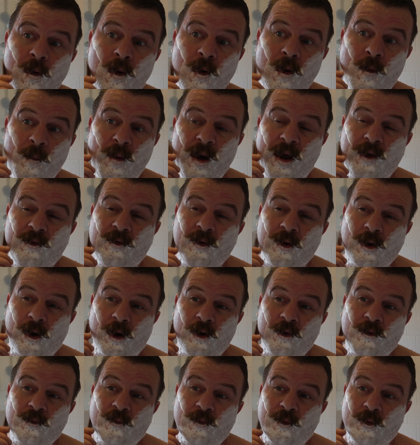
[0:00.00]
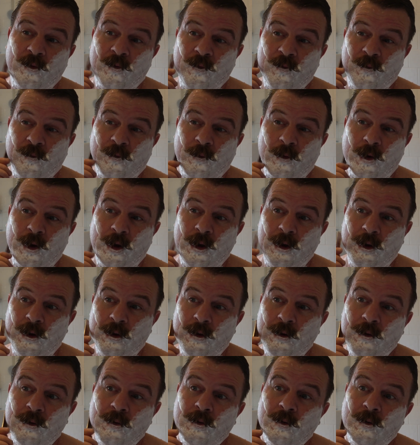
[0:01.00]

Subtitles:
It basically goes through five